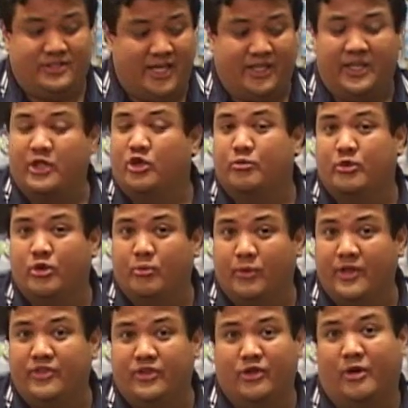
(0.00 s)
taking your boom
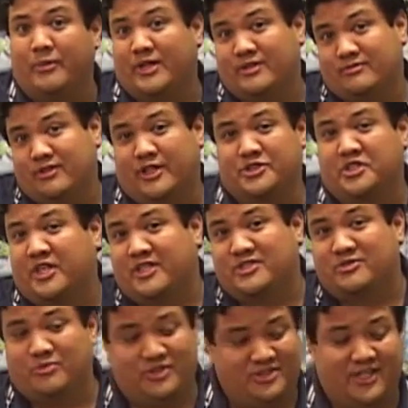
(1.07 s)
with you, I mean,
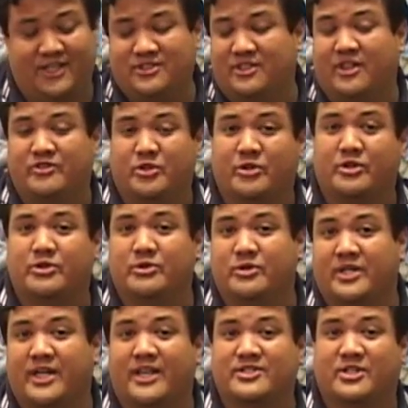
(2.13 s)
Logitech was nice enough to
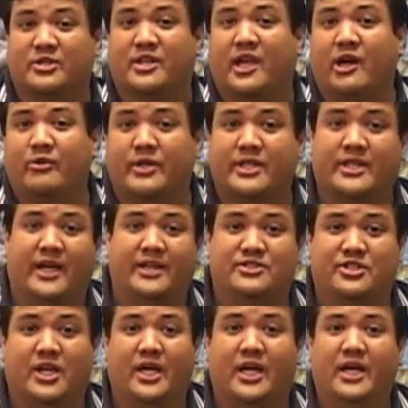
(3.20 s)
include a nice little carrying
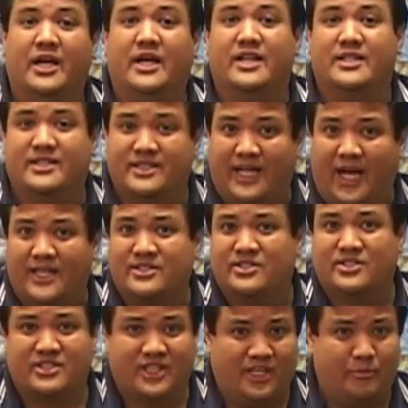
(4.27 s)
case,
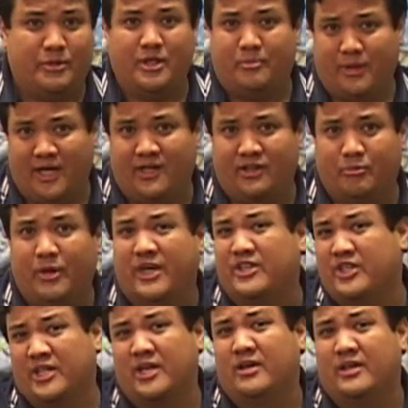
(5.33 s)
that's going to be a pain in the butt
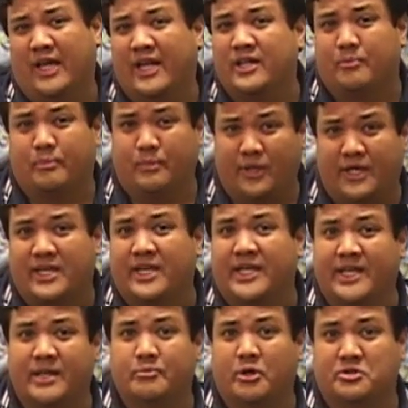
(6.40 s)
and you're going to end up plugging
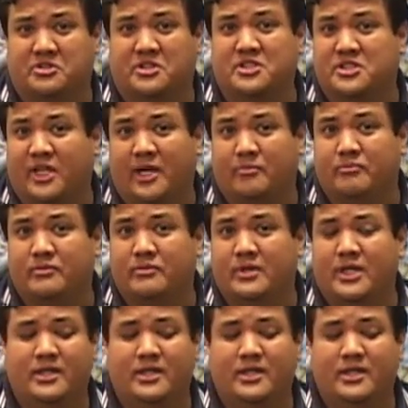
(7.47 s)
it in most of the time.